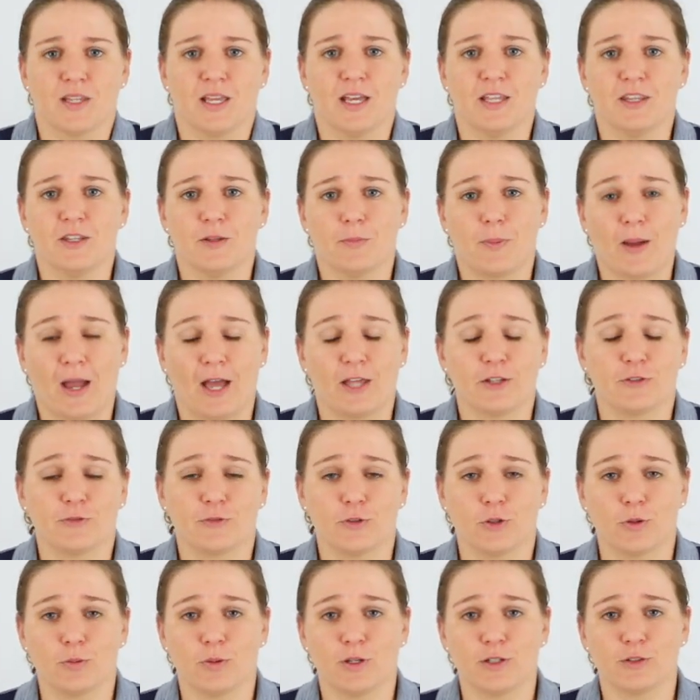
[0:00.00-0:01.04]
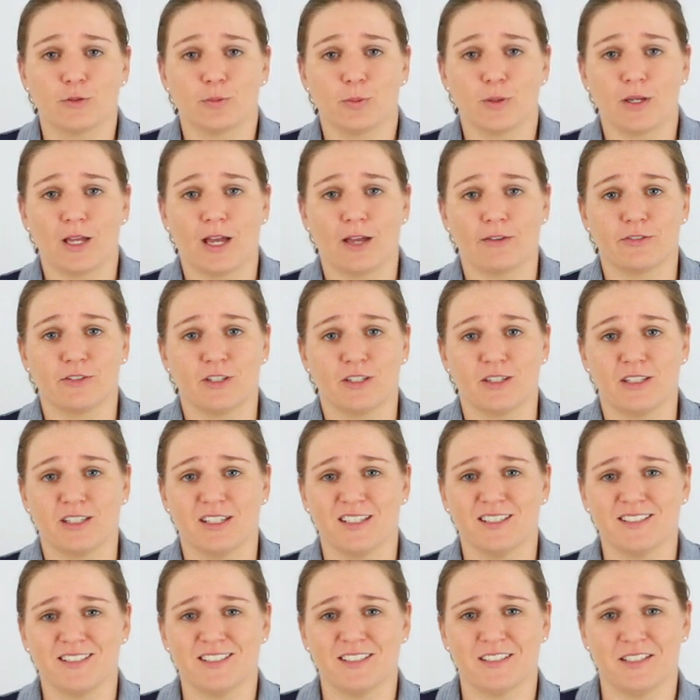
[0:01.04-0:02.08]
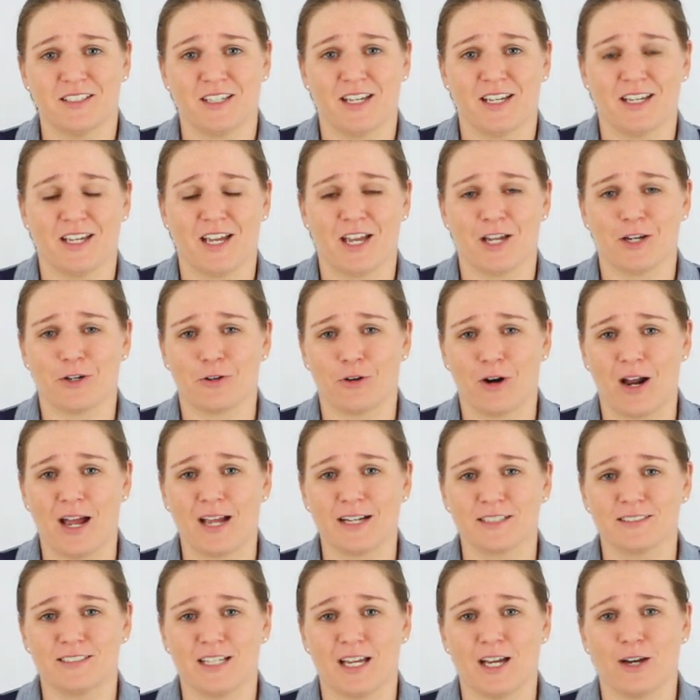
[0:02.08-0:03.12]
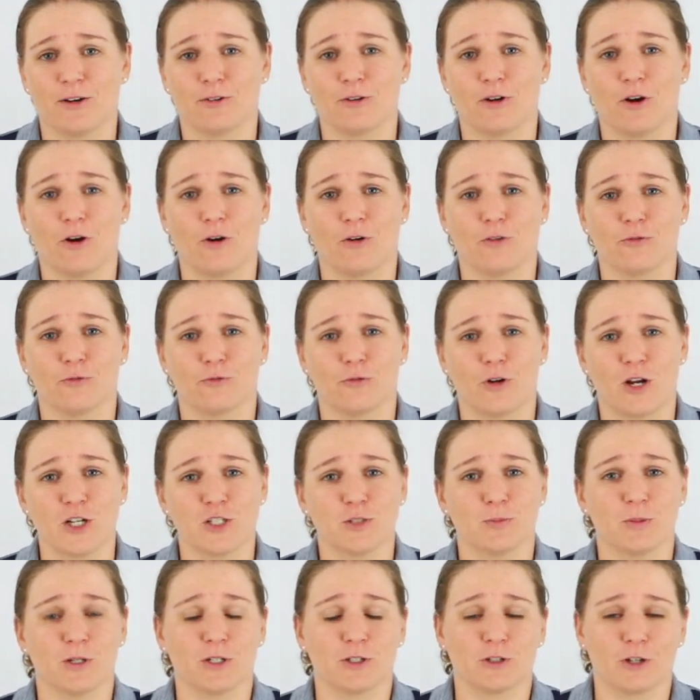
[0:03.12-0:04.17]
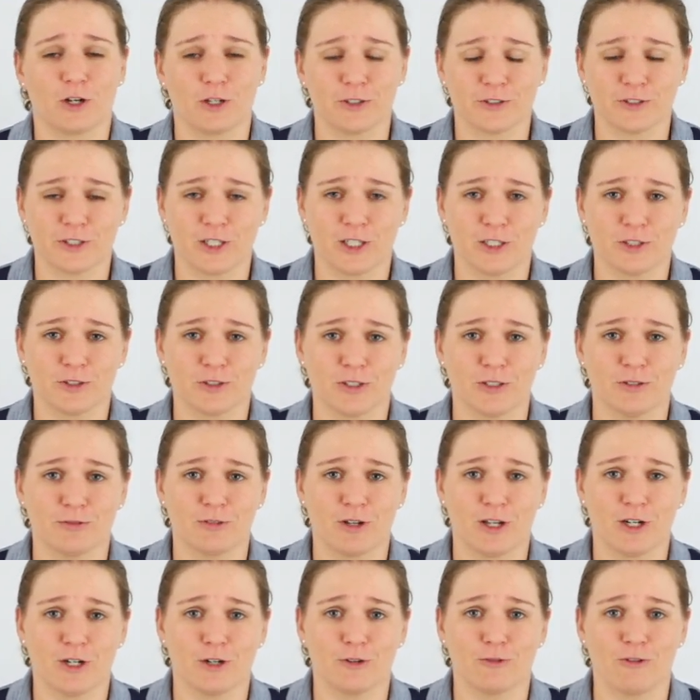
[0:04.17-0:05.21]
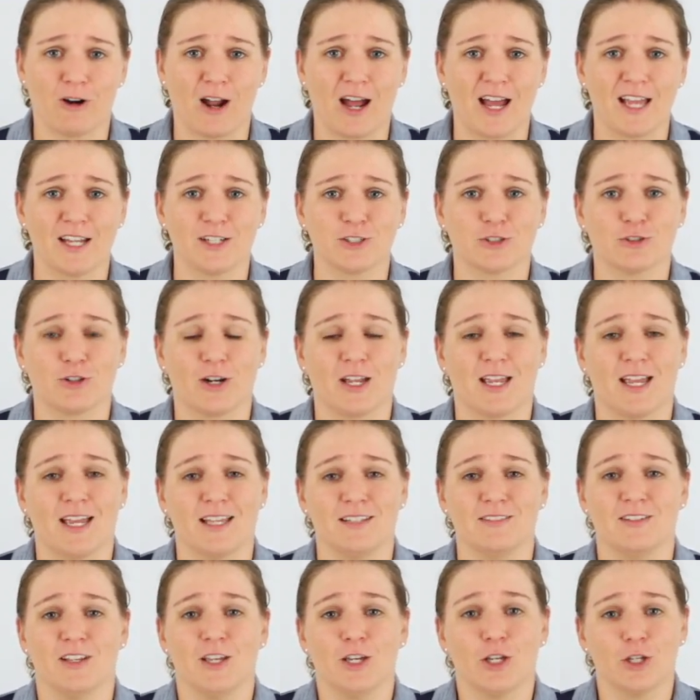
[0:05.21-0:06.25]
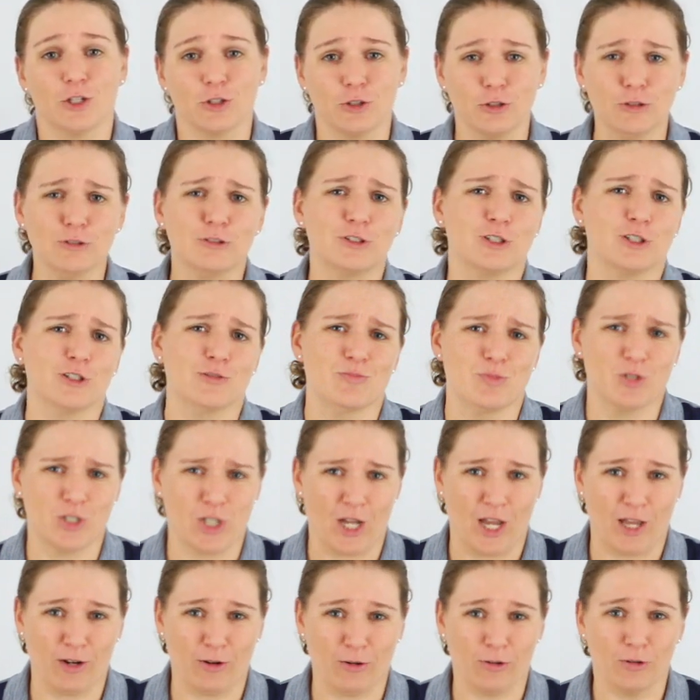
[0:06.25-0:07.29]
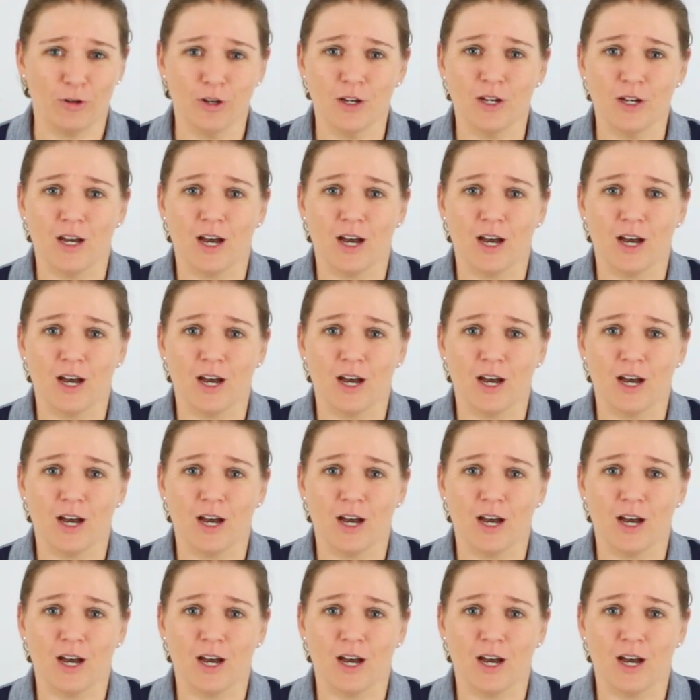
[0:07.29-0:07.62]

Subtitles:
In the past few weeks, we have seen the NCAA crack down on freshman cross-country runner Ryan Trahan's YouTube channel,